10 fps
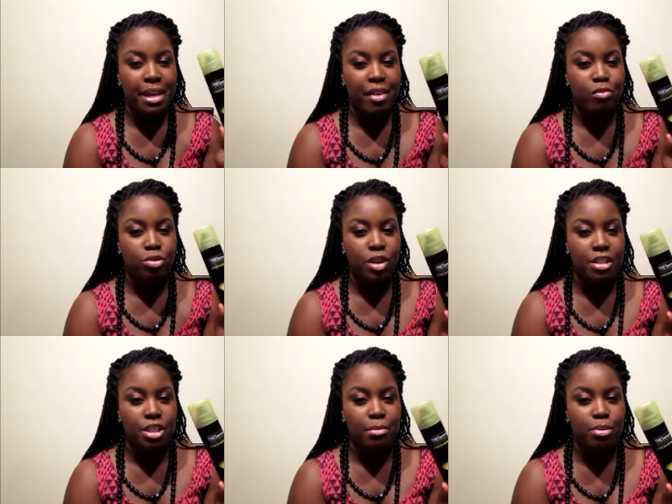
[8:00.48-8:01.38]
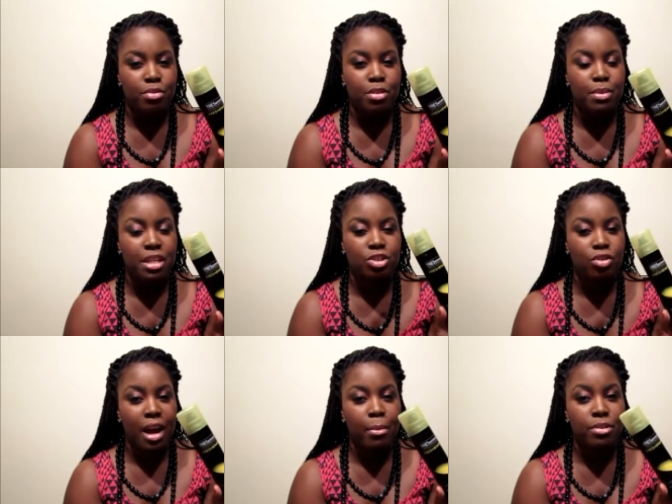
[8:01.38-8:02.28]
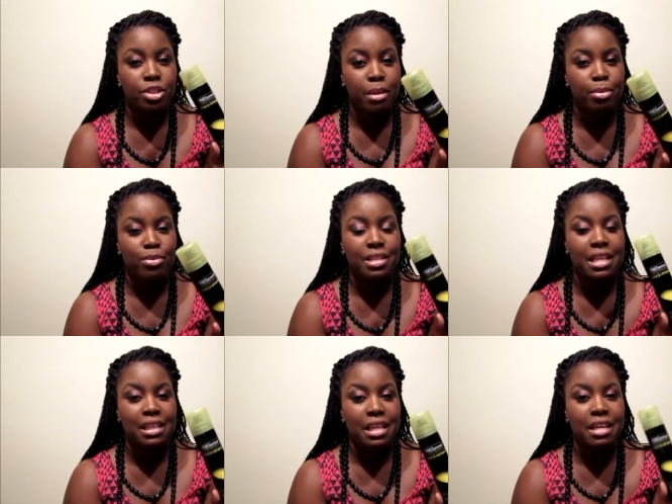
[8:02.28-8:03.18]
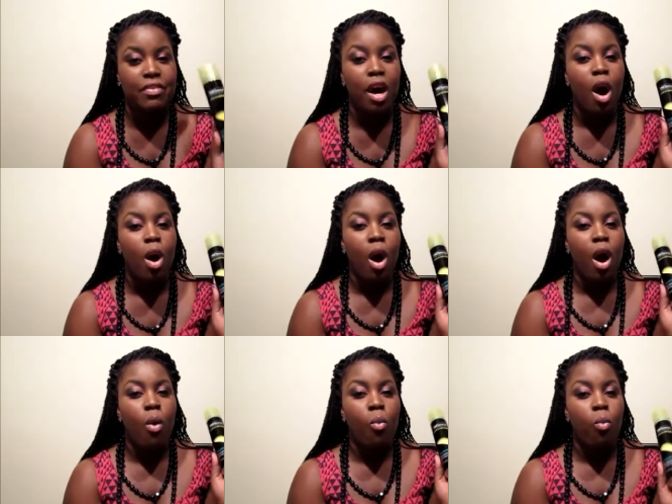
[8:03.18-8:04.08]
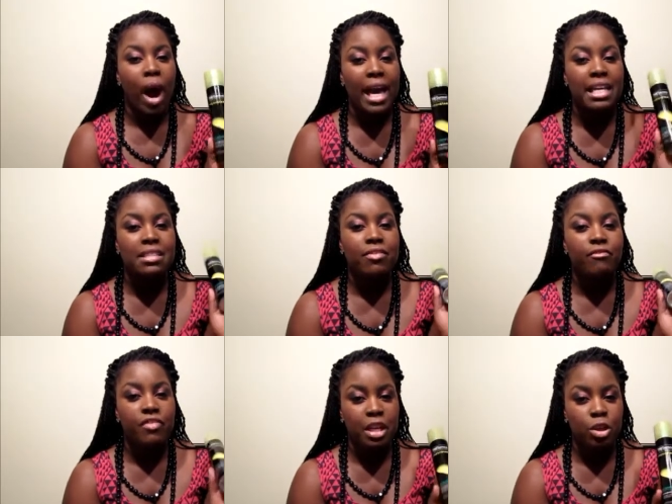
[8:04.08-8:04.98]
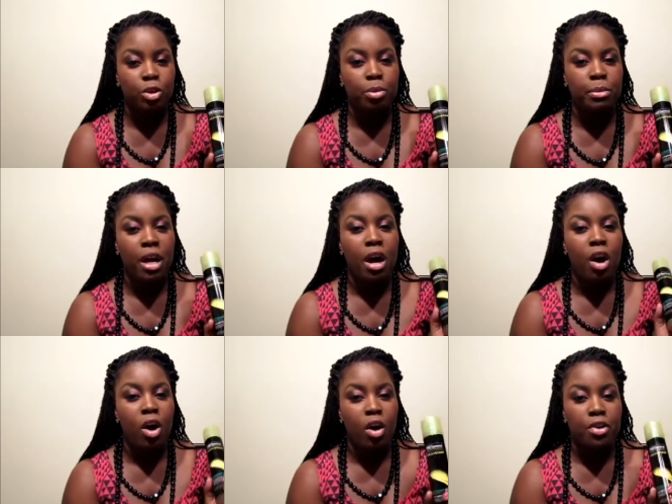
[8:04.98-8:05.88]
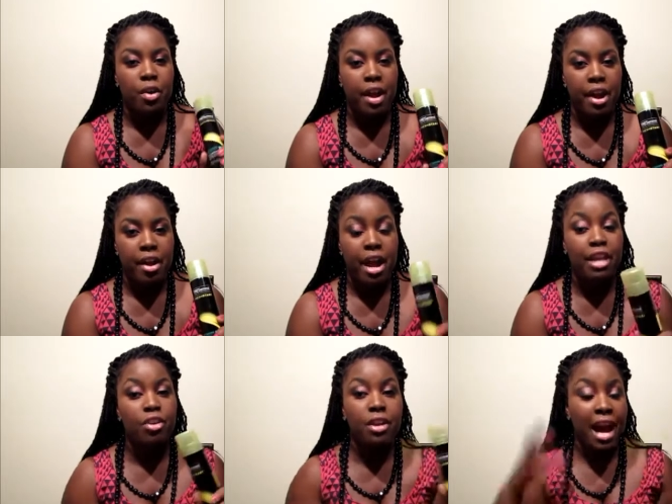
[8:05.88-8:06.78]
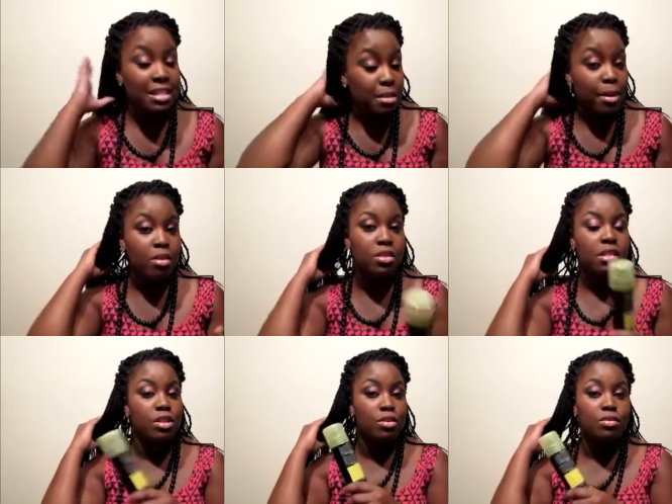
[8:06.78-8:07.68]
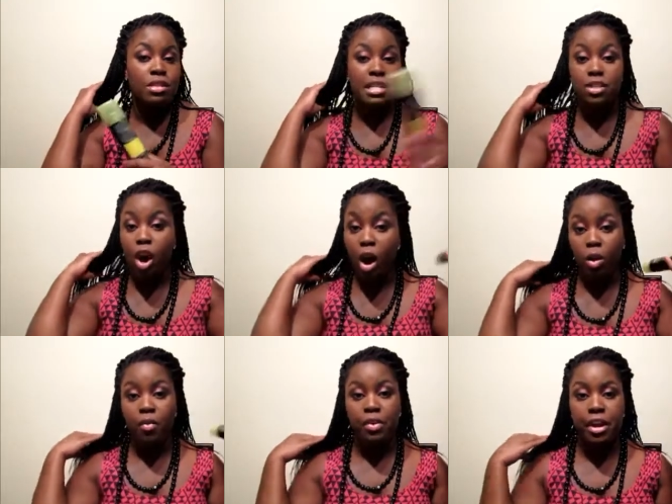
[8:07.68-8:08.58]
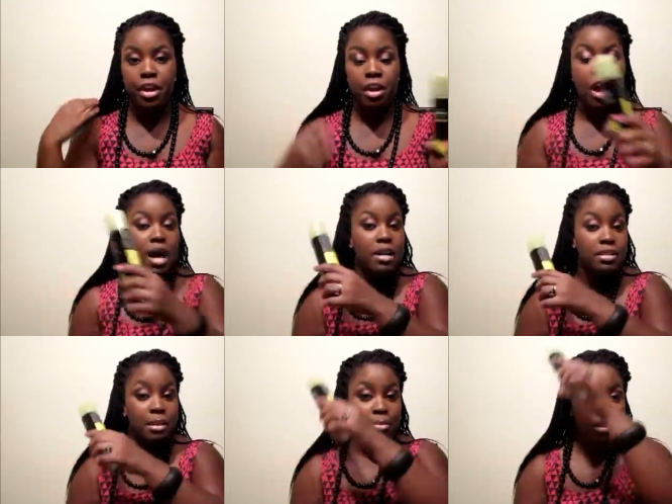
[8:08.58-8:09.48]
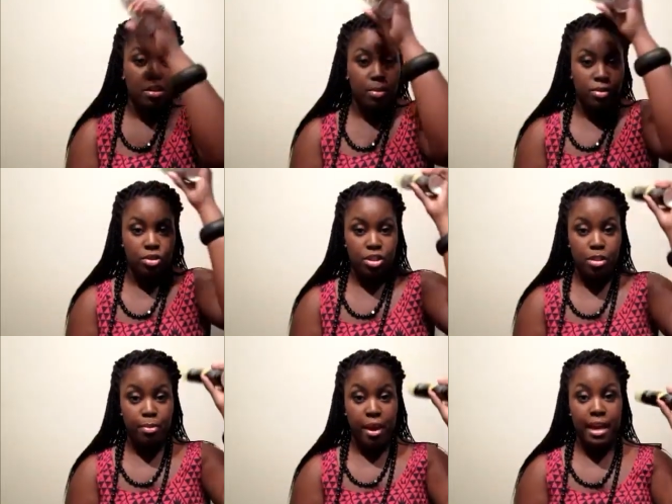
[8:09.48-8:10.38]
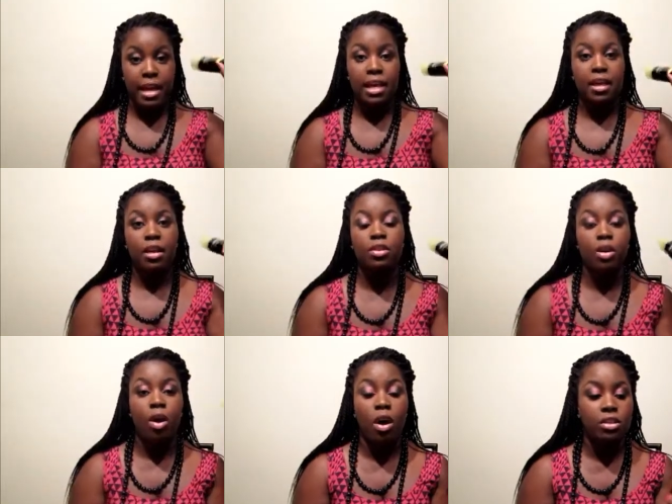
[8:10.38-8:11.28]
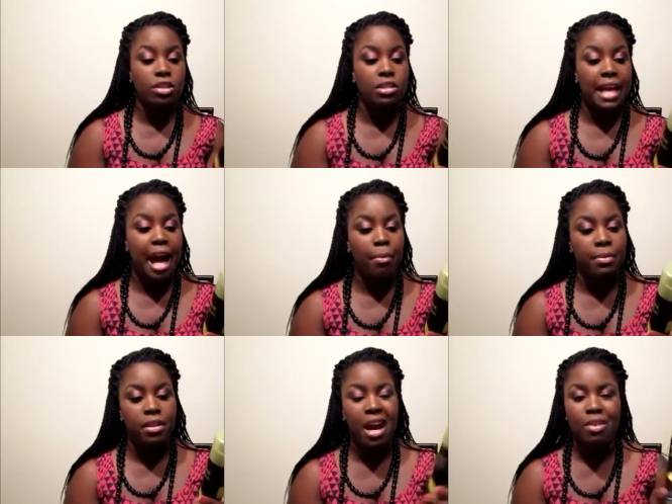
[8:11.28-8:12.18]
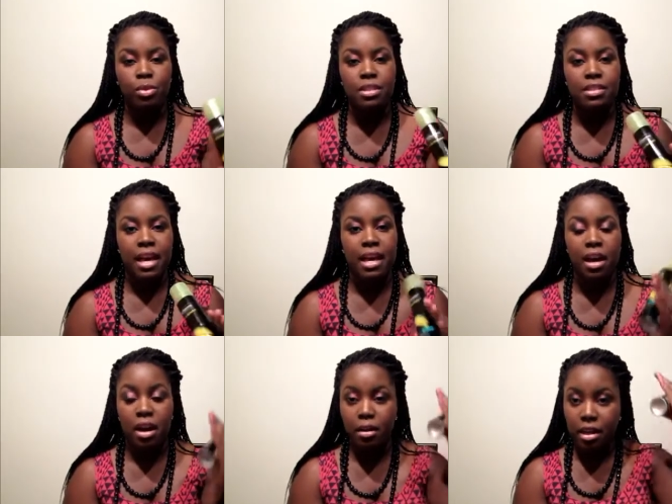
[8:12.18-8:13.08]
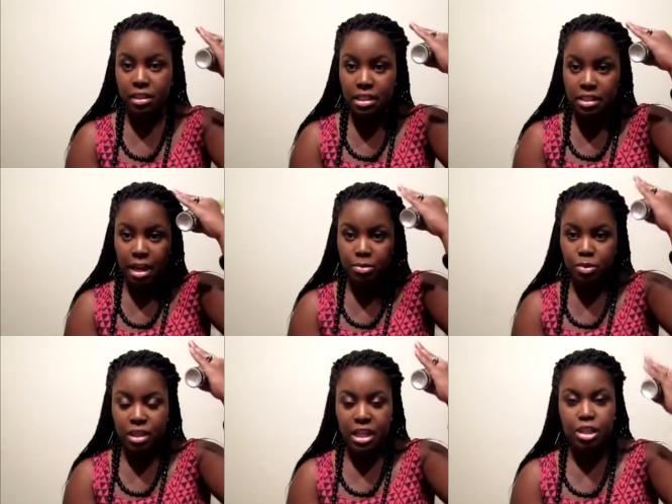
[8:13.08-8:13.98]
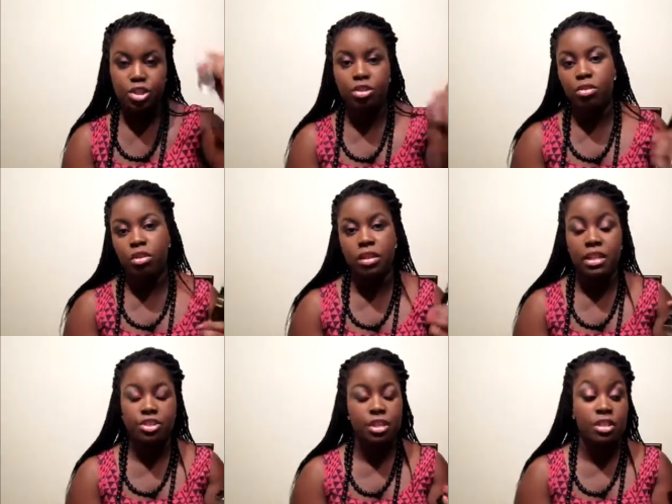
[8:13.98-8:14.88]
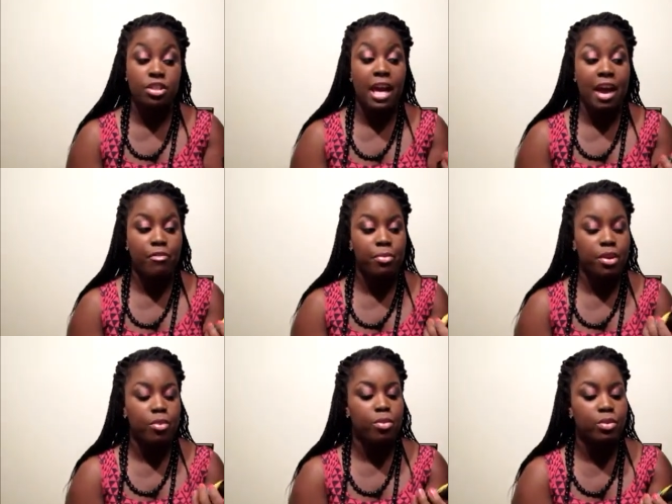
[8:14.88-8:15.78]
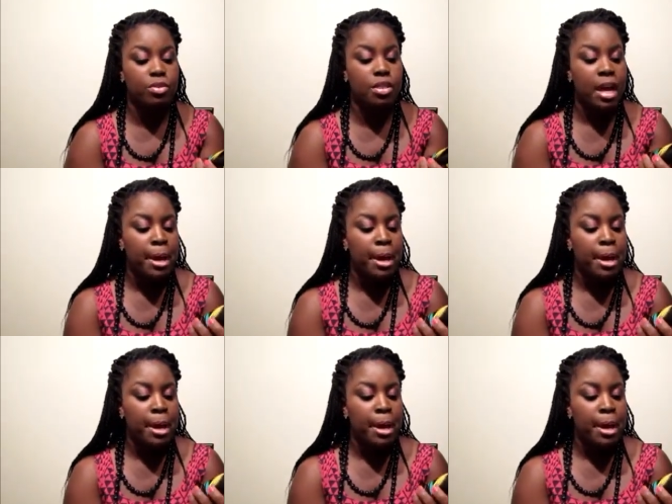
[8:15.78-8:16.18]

careful with dry shampoos, because dry shampoos can leave a white film on your hair, and you're not supposed to use this all over your hair. Typically you're supposed to just spray it on your scalp, and I want to say at least up to an inch or each inch and a half from your roots.